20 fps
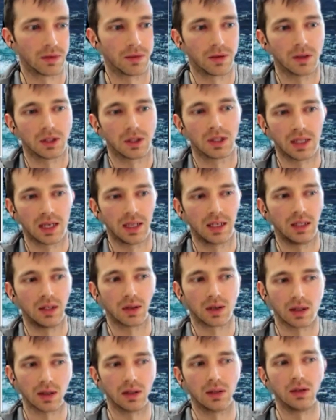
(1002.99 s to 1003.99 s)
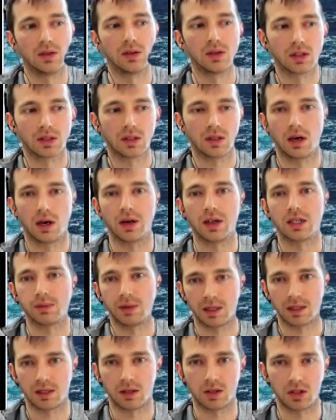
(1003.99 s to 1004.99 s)
The first is that you can lose
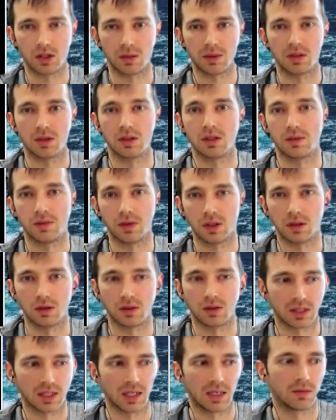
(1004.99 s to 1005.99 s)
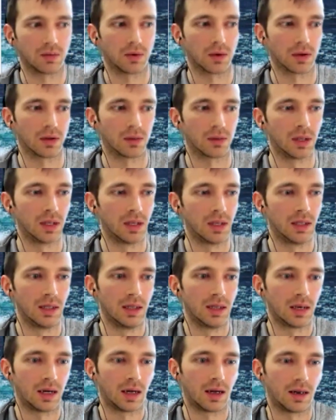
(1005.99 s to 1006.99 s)
unexpected contributors if you don't design for them.
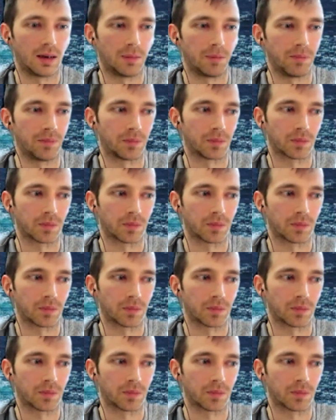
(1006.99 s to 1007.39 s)
And